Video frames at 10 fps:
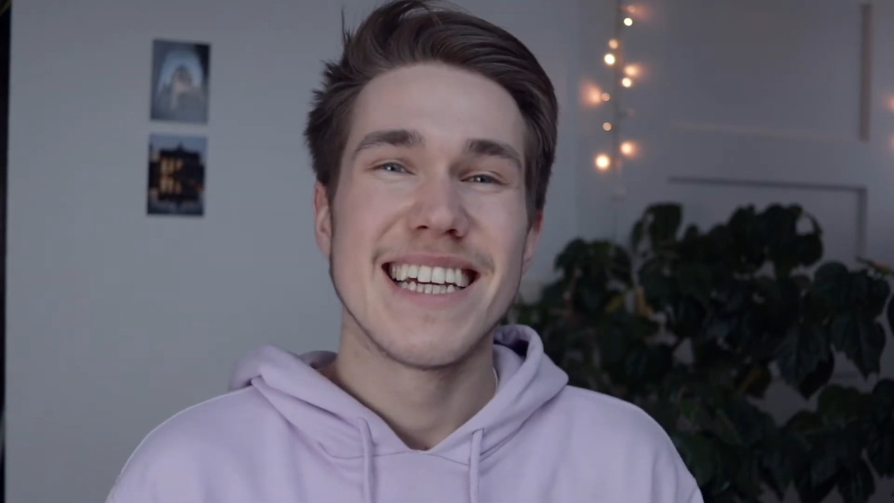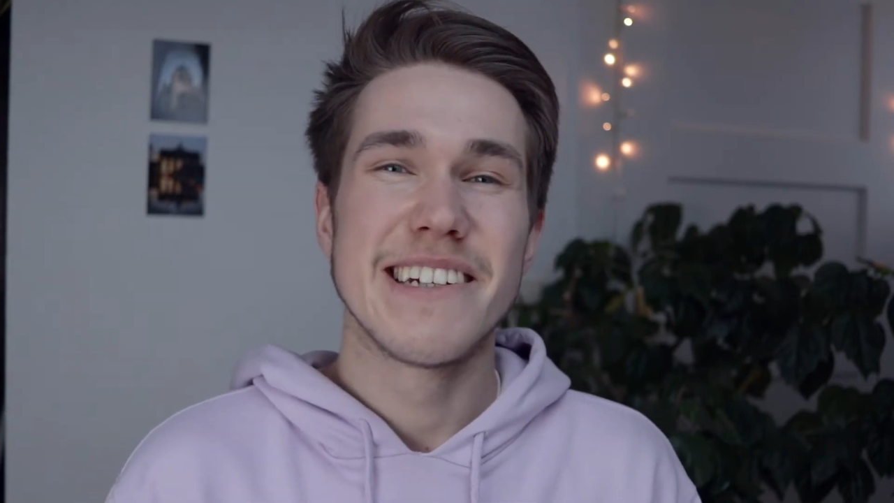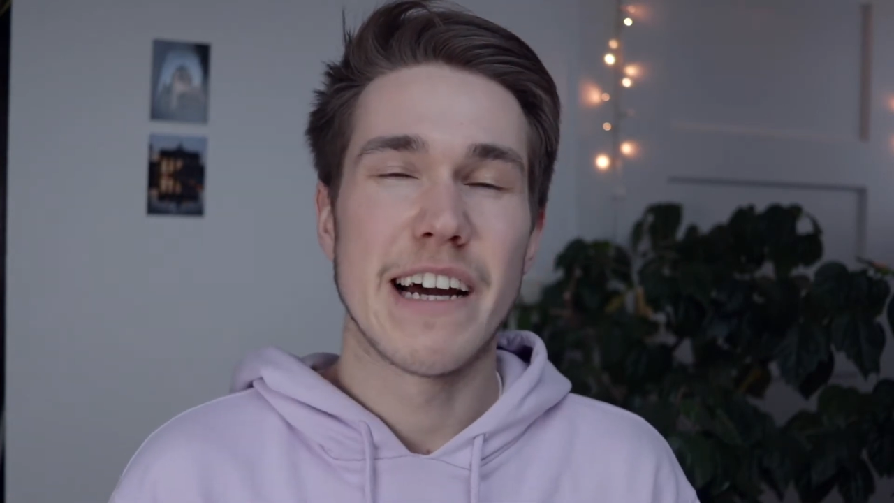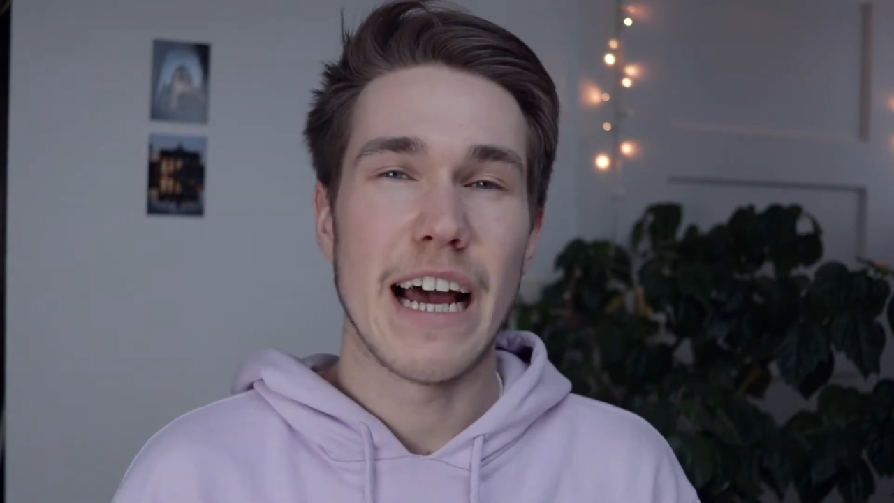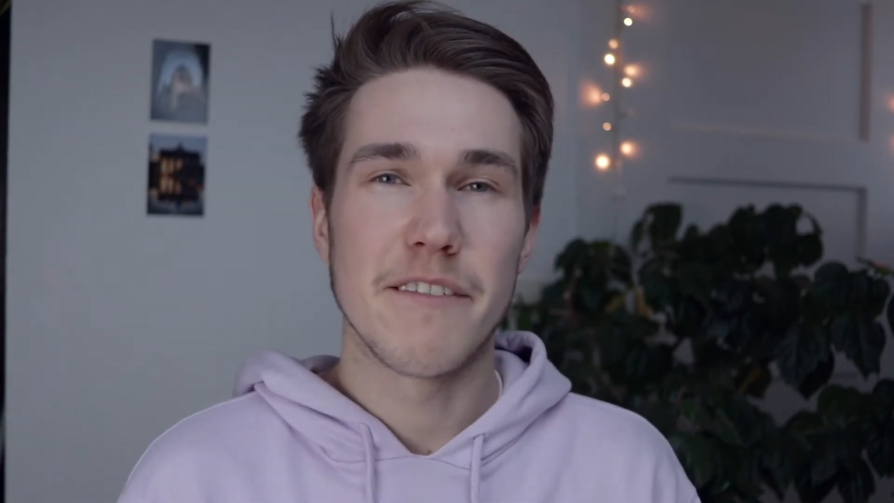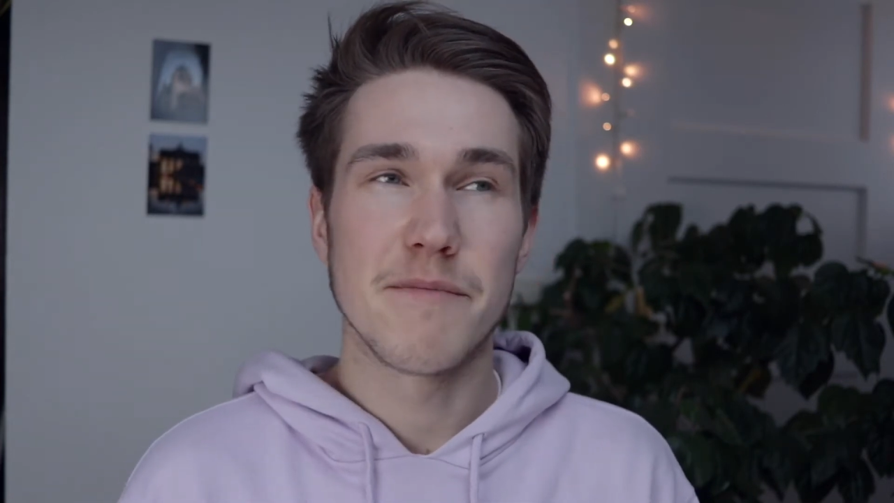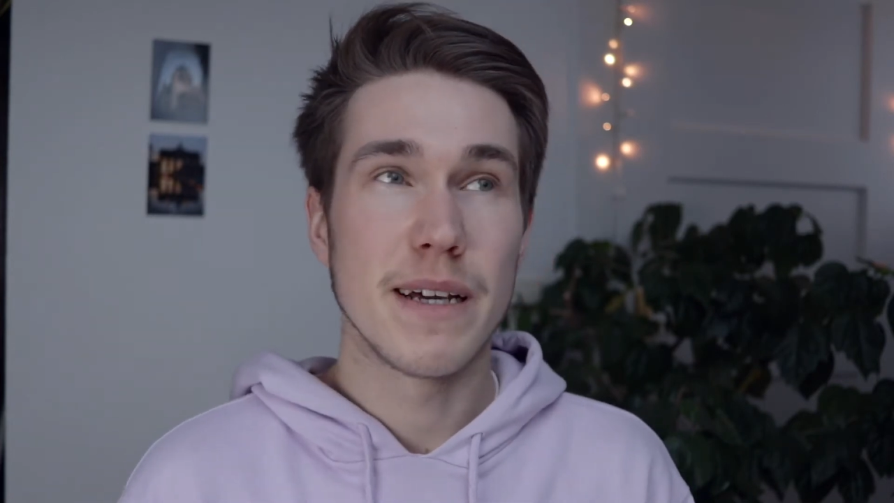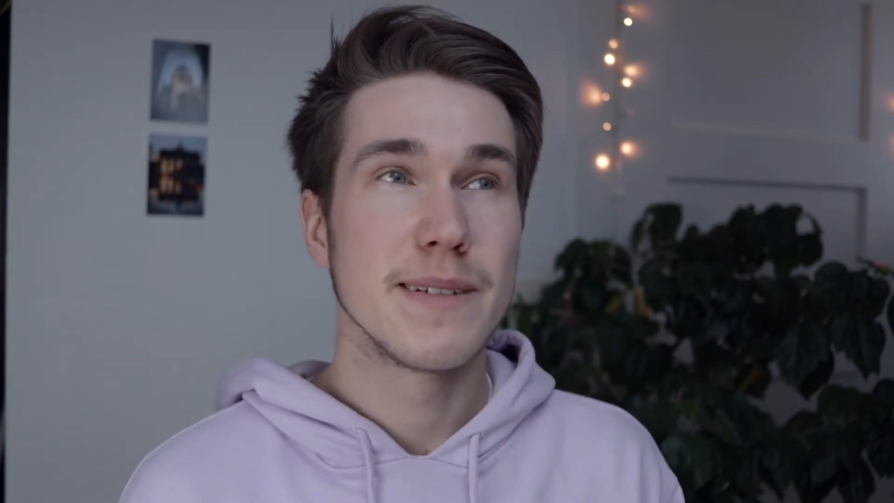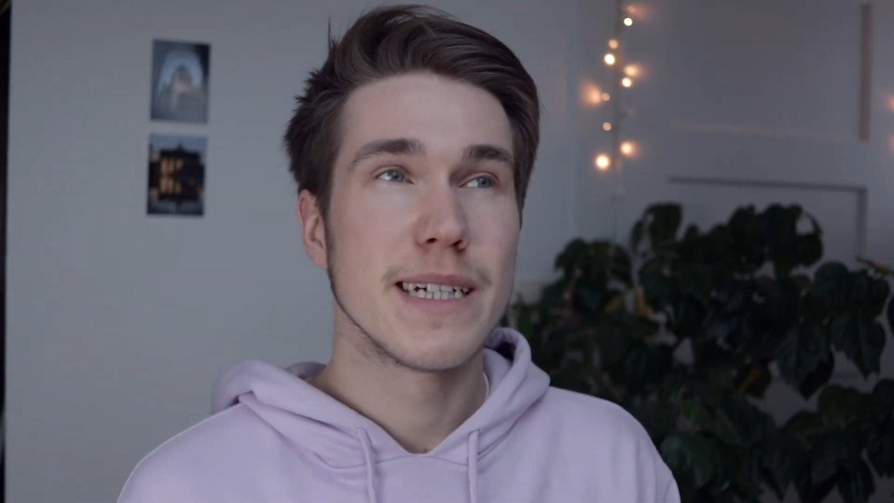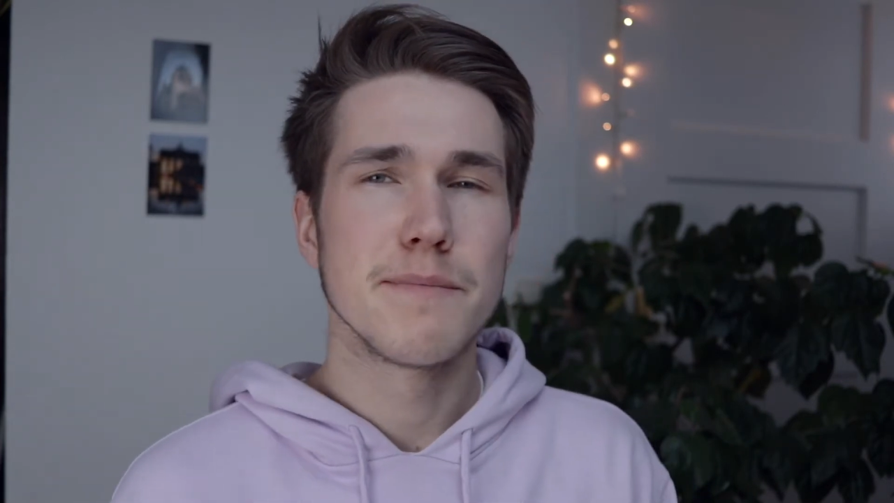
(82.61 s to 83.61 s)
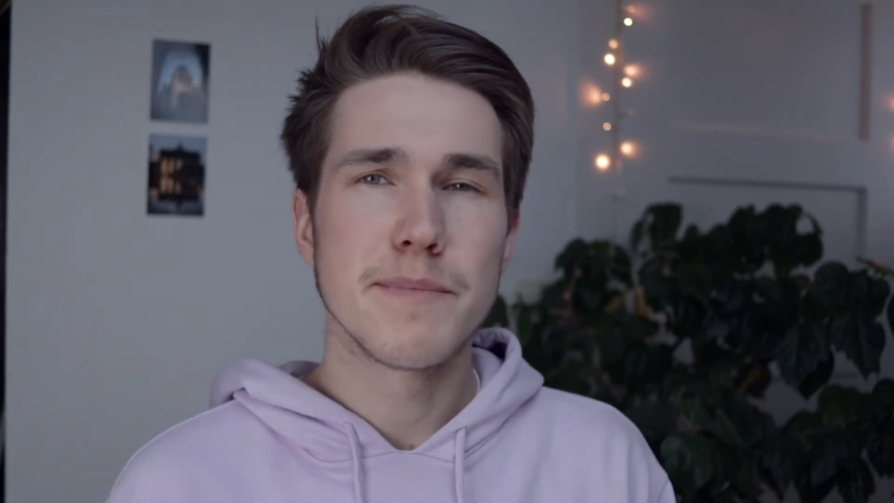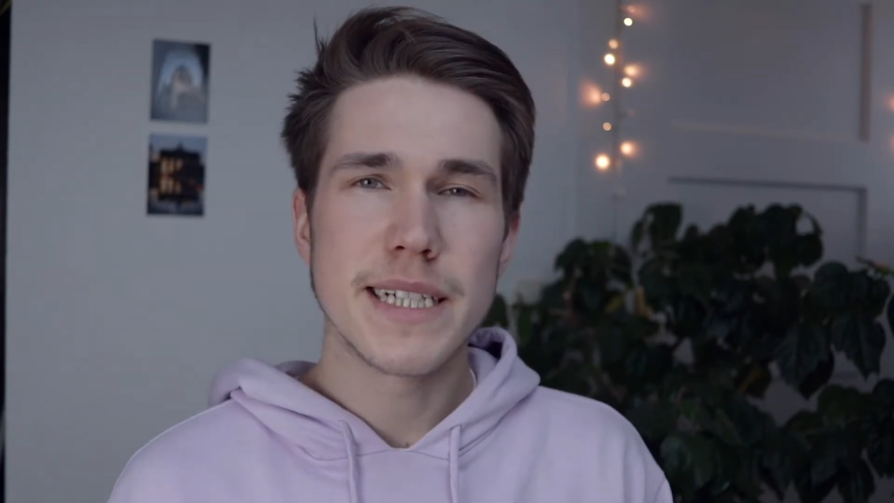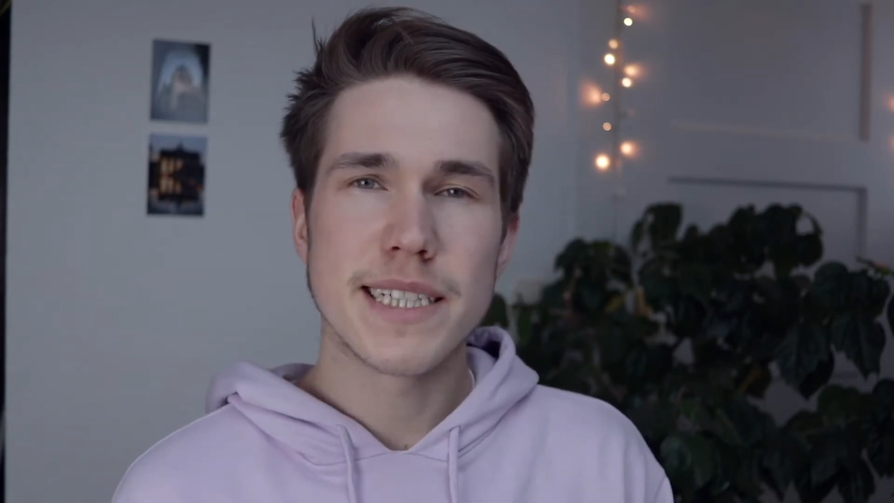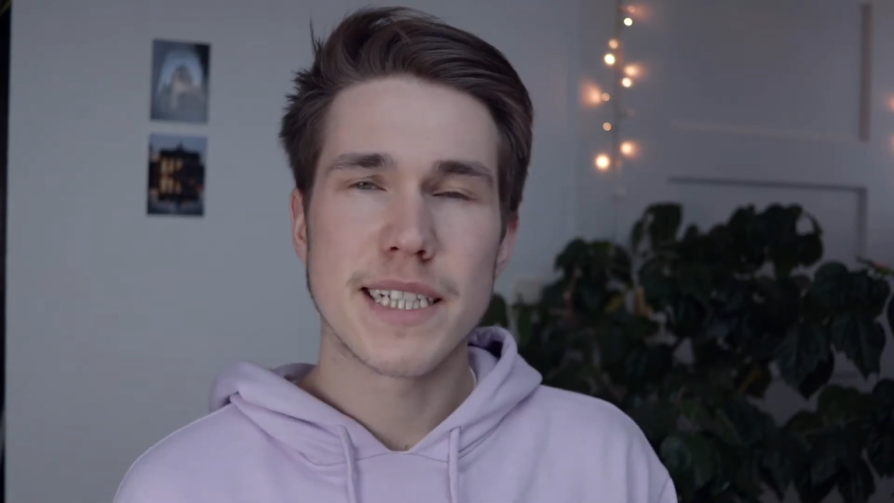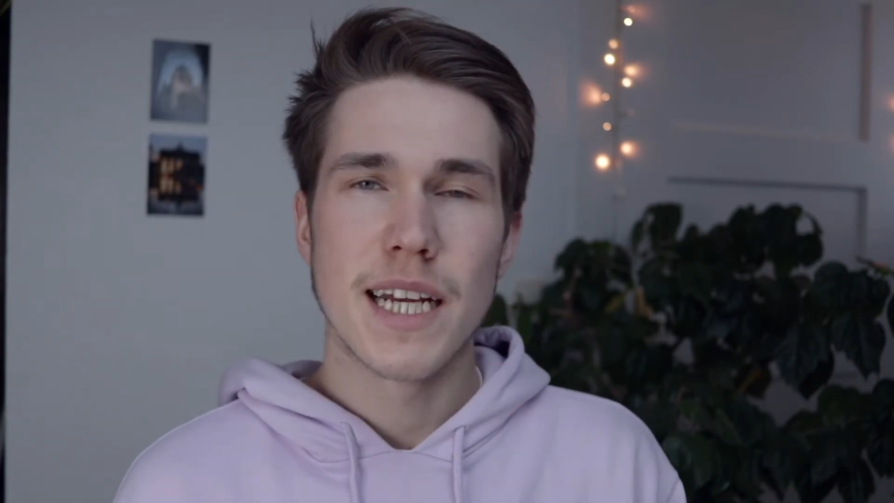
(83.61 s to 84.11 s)
you have maybe a
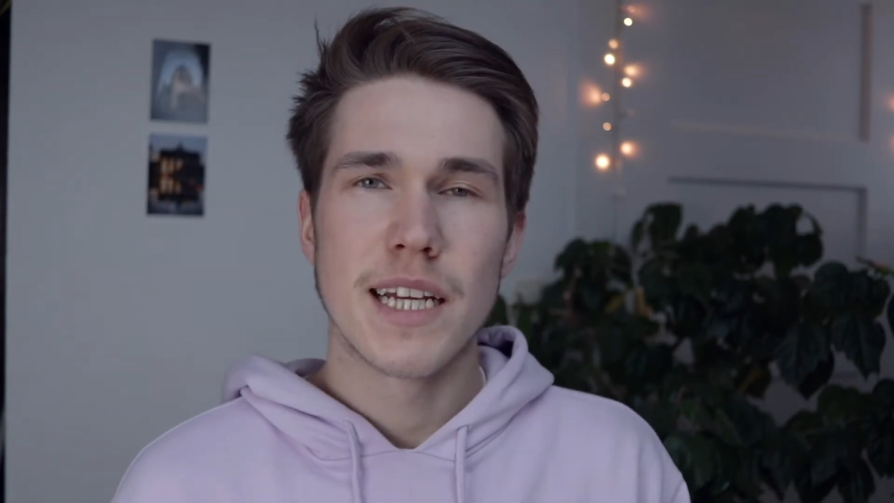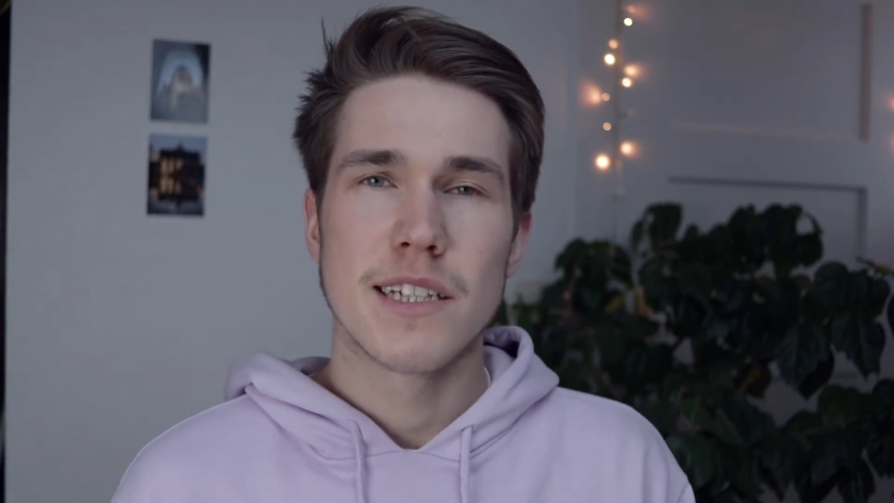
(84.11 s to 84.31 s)
beach.